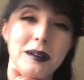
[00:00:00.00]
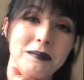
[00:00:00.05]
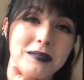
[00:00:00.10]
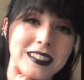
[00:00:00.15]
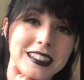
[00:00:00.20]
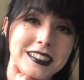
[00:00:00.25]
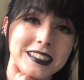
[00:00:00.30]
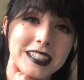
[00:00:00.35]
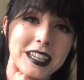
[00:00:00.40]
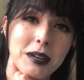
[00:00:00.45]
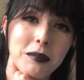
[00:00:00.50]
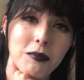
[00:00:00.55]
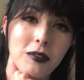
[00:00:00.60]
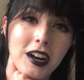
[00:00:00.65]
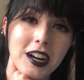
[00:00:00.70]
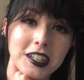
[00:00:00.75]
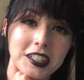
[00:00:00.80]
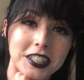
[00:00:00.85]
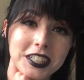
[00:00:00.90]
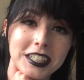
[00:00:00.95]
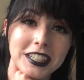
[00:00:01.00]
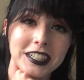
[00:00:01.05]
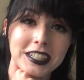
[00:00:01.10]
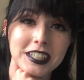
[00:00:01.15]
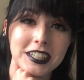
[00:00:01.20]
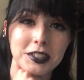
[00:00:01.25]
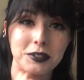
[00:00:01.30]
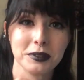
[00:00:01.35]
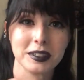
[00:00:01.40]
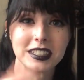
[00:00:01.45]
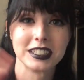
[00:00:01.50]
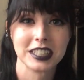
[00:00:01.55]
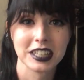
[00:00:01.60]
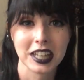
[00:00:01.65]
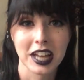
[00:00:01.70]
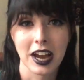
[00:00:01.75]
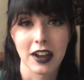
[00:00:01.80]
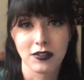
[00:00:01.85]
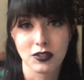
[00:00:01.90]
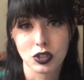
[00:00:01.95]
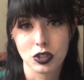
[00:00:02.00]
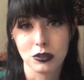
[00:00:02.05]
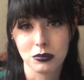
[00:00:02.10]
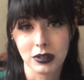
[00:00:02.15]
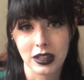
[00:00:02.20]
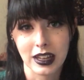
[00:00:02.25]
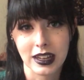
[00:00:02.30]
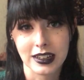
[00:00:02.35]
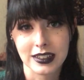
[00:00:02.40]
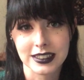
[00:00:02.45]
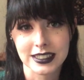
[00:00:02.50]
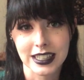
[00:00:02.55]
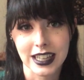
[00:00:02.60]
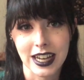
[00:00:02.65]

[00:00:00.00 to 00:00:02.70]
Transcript: But please keep watching, because we still have 2 planets